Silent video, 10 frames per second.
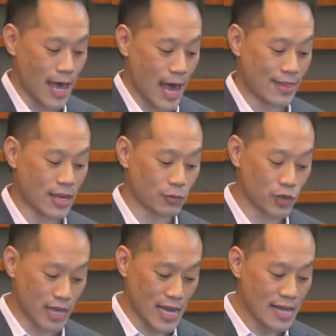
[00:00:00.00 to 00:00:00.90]
And then
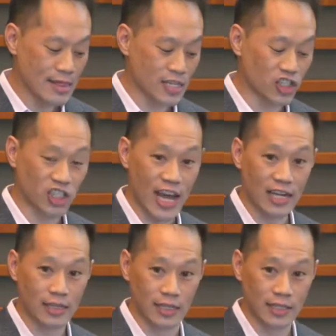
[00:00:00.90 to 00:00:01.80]
within this
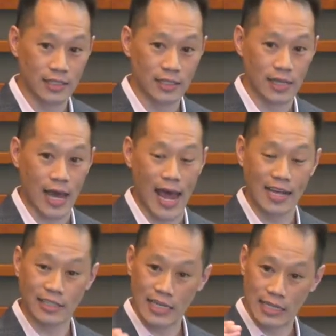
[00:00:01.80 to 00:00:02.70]
checklist,
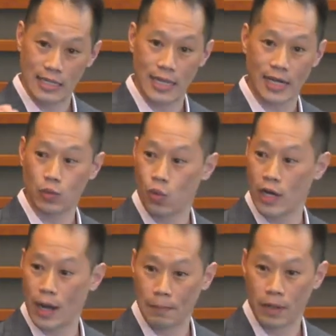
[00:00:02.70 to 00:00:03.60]
as they select what
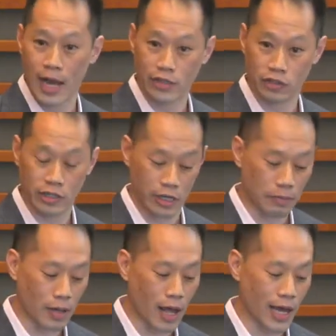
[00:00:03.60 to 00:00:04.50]
applies or doesn't
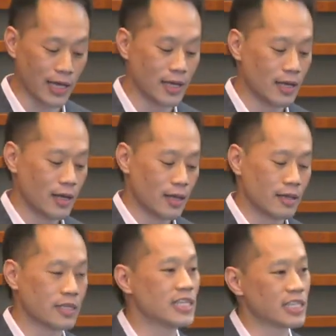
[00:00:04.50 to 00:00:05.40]
apply,
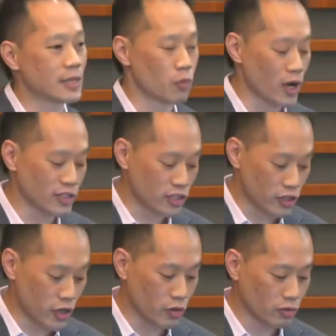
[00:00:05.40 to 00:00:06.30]
the system writes the
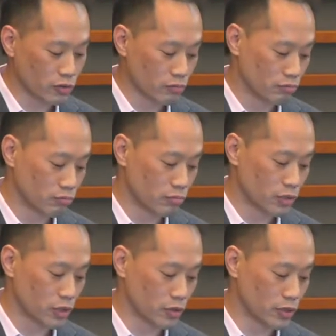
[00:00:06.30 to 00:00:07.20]
note.
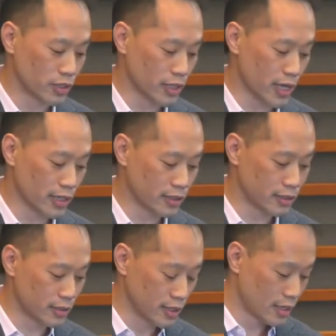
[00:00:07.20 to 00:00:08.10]
So in this
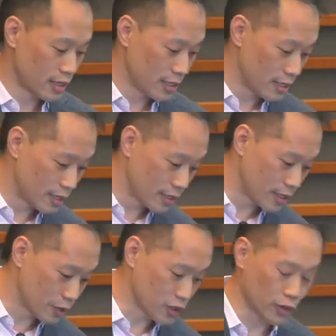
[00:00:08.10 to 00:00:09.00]
case,
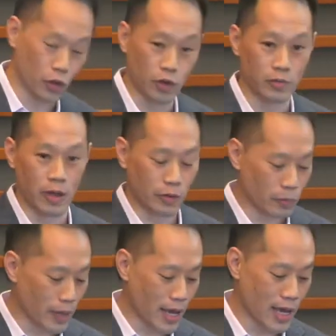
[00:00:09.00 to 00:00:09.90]
there was a lower abdominal
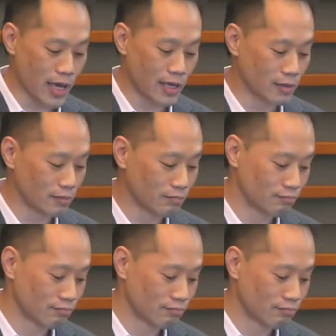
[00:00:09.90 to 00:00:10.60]
pain,